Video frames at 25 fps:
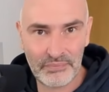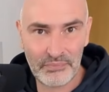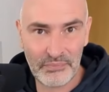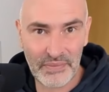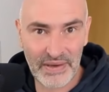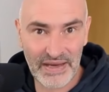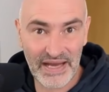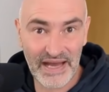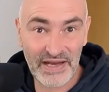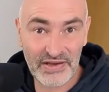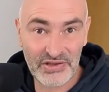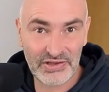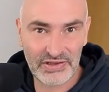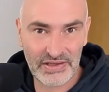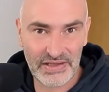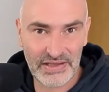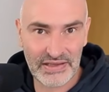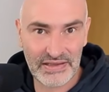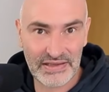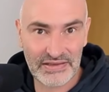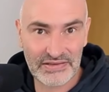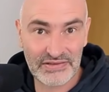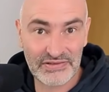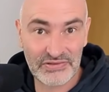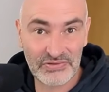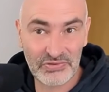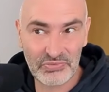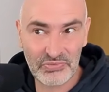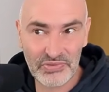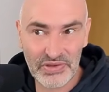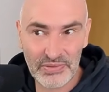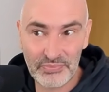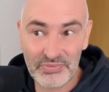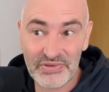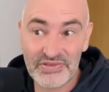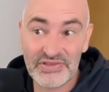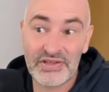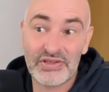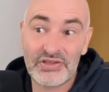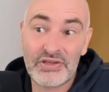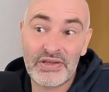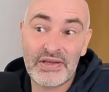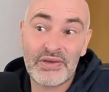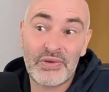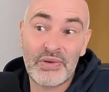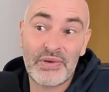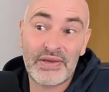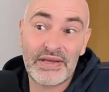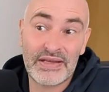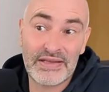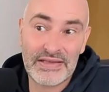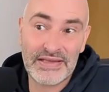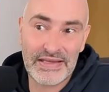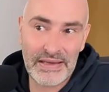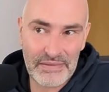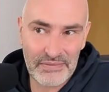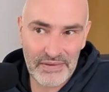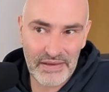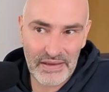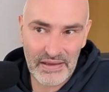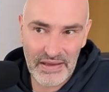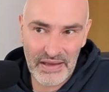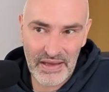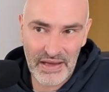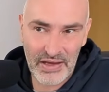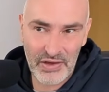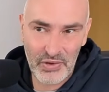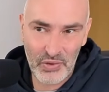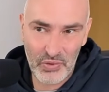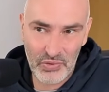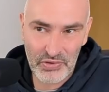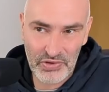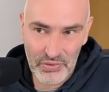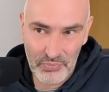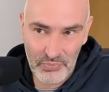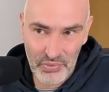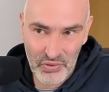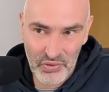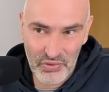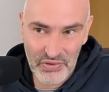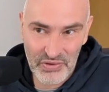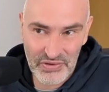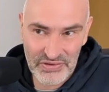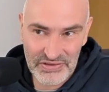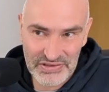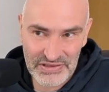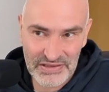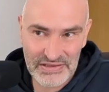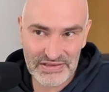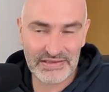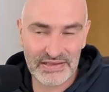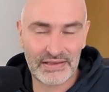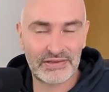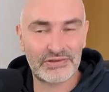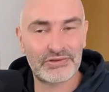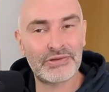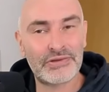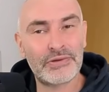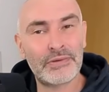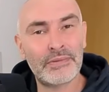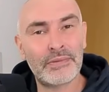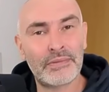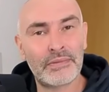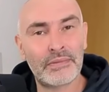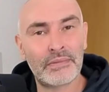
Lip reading: But actually, it's to reposition it on e7 and hold the pawn on c6.